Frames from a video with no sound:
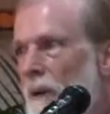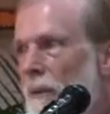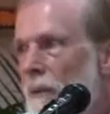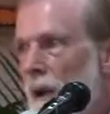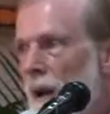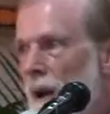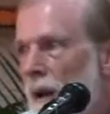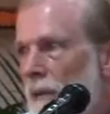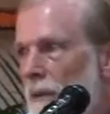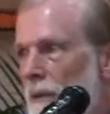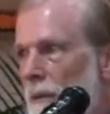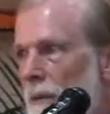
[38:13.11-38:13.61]

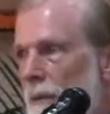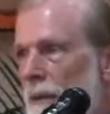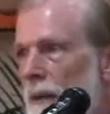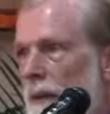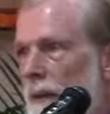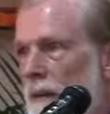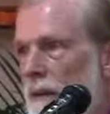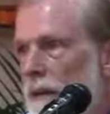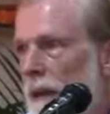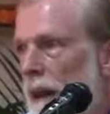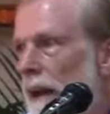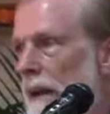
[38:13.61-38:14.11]

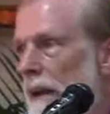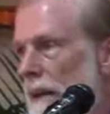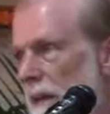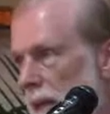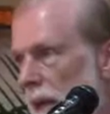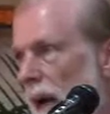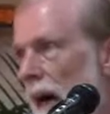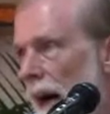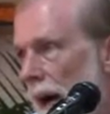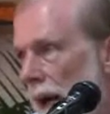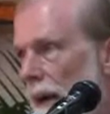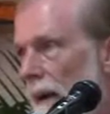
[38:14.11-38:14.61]
philosophies like
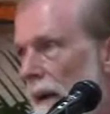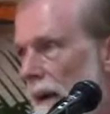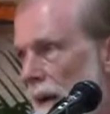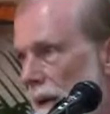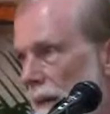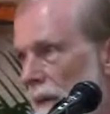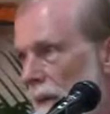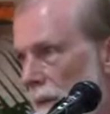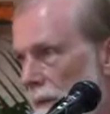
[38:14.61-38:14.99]
Nyaya,